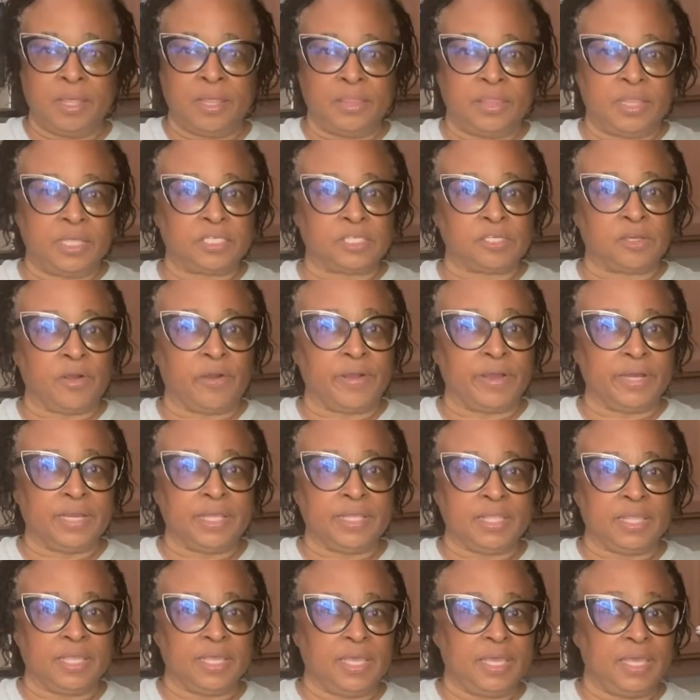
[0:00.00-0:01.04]
this
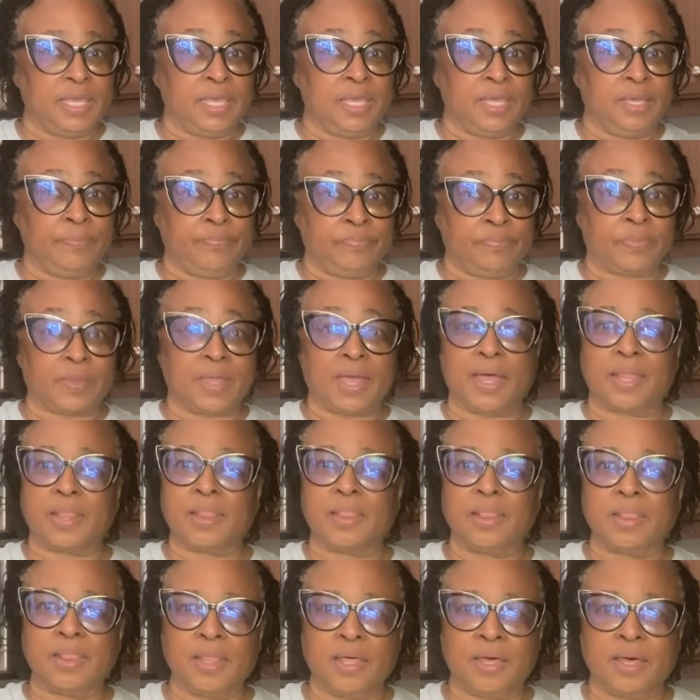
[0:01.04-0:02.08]
gardening thing, I
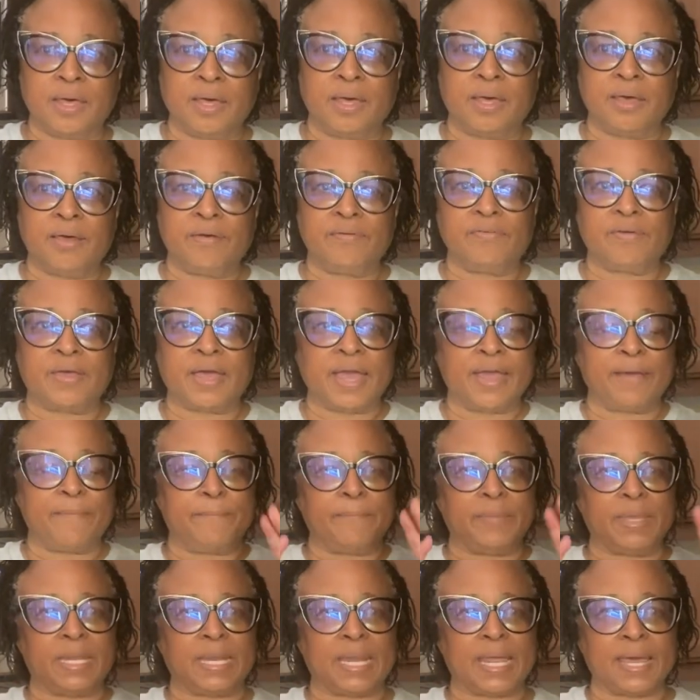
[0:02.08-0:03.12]
love. I haven't
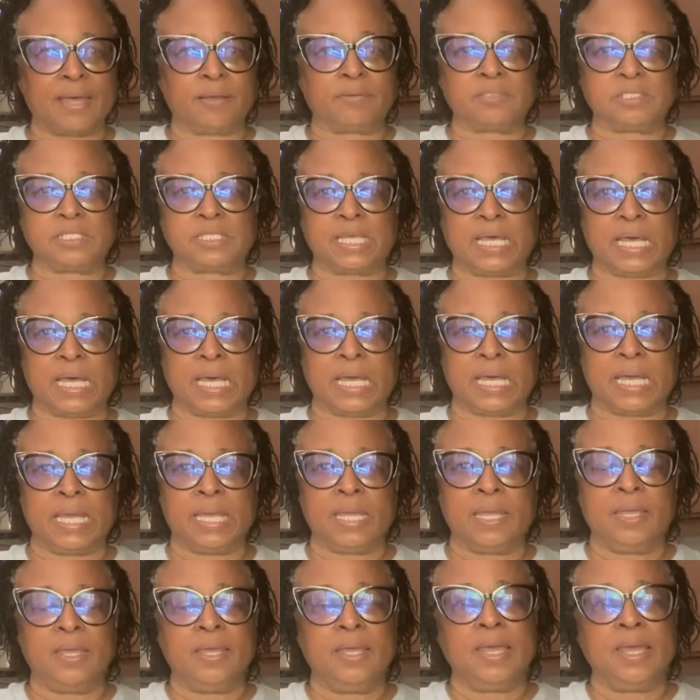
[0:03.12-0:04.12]
been outside.